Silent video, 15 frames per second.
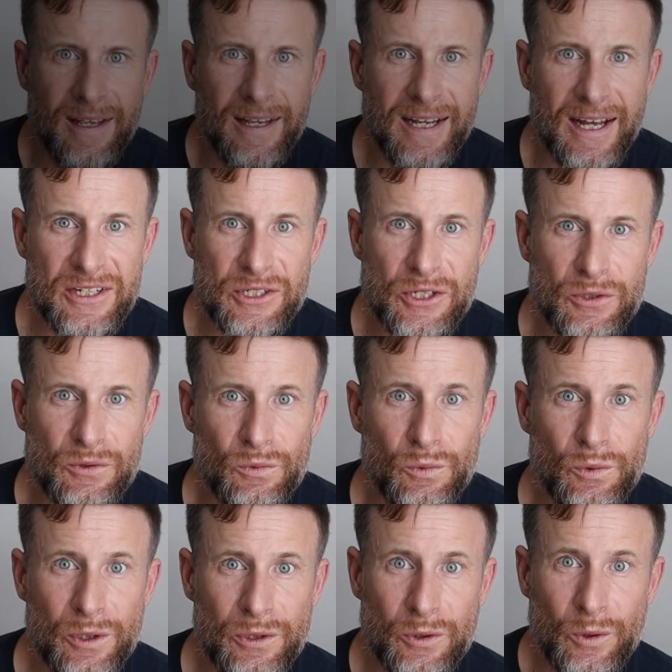Hey guys, just
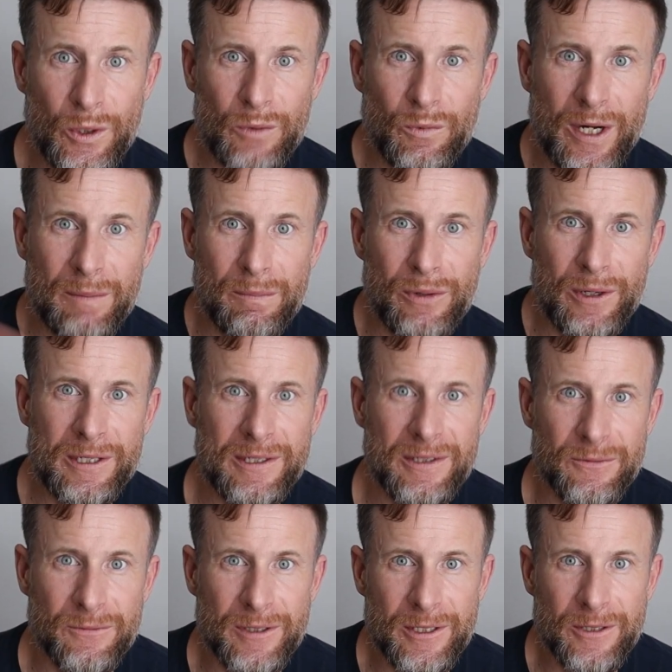real quick while I break in
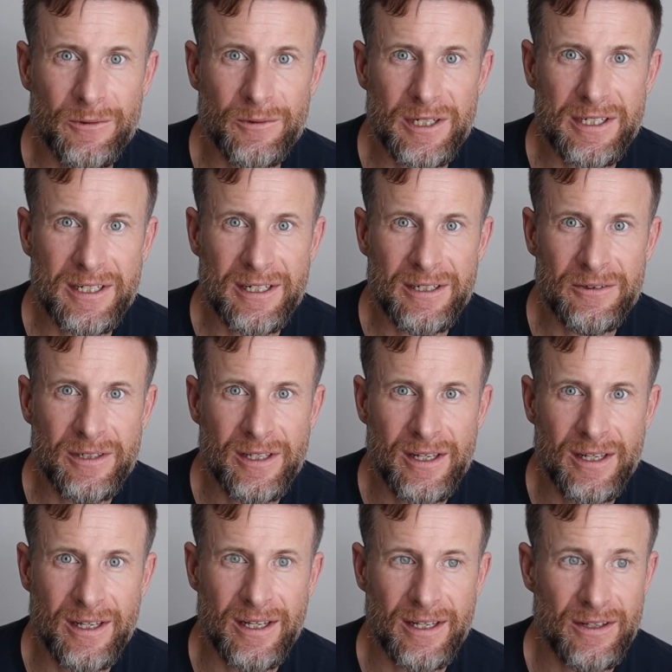the video right now.
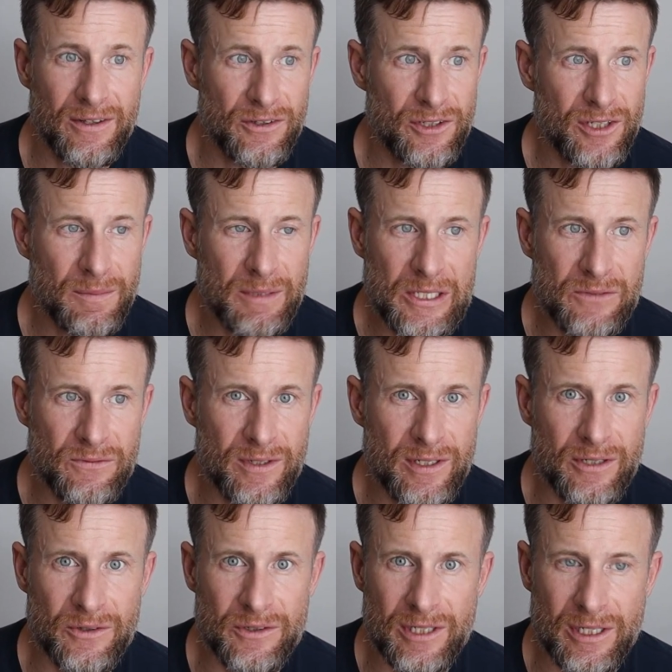Some of these
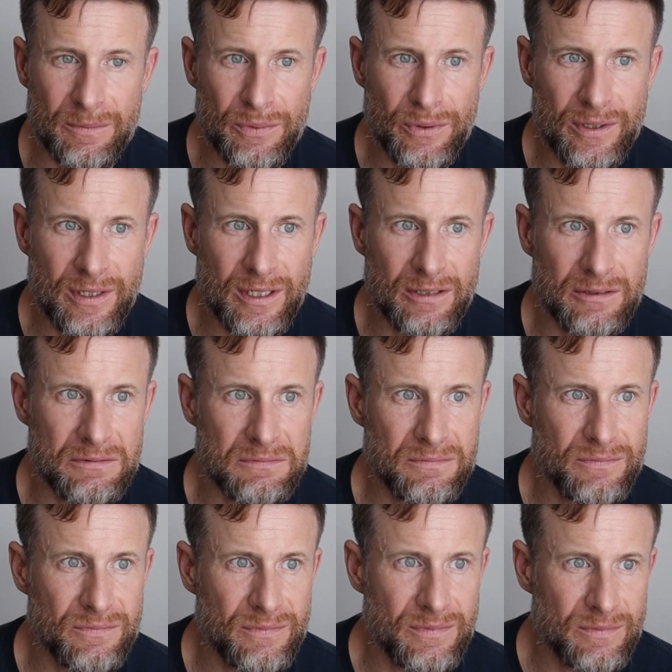videos that I put out,
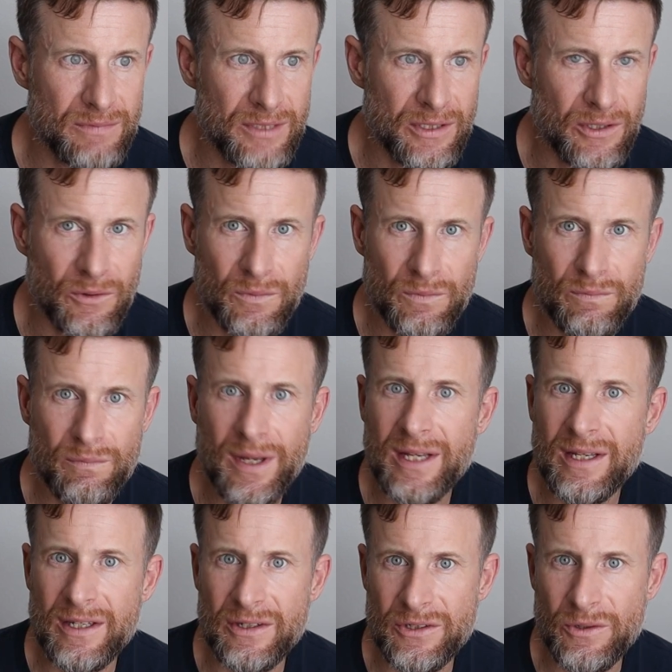
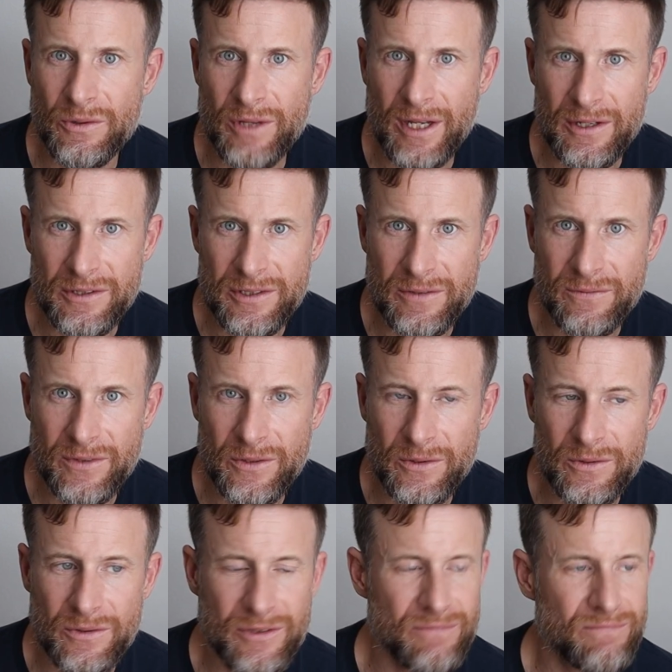may get 2,000
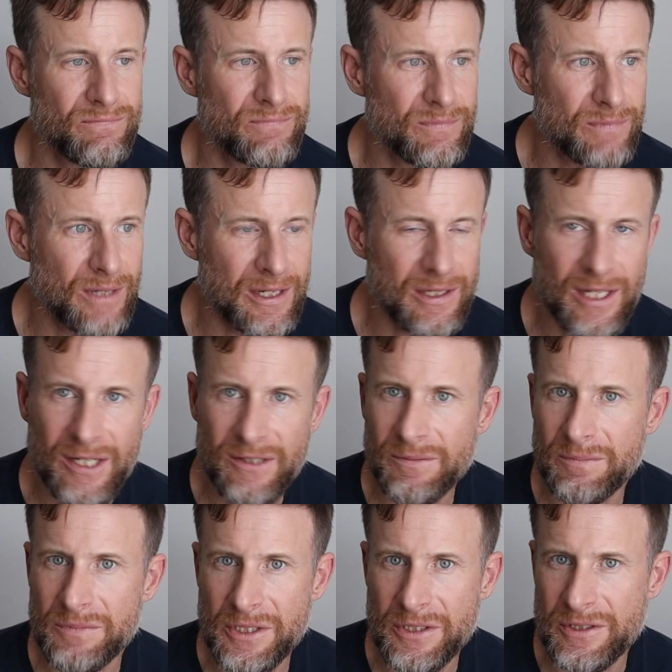views. A lot of
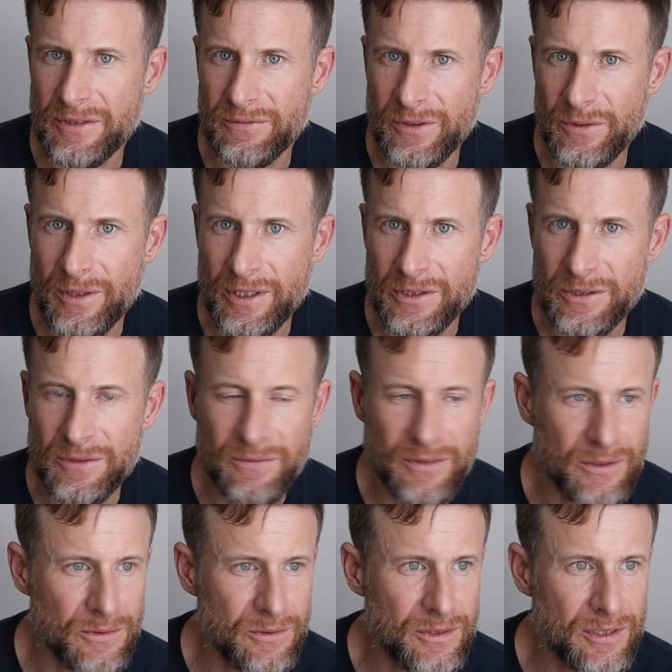them just a few hundred
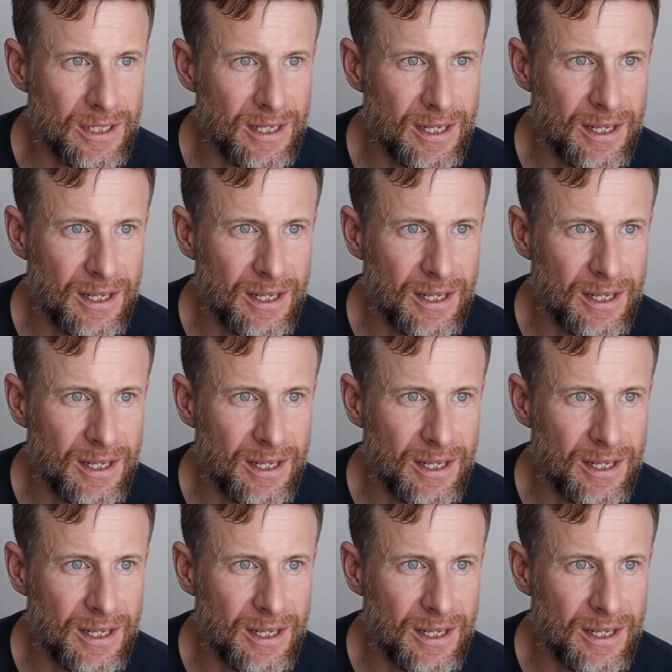views.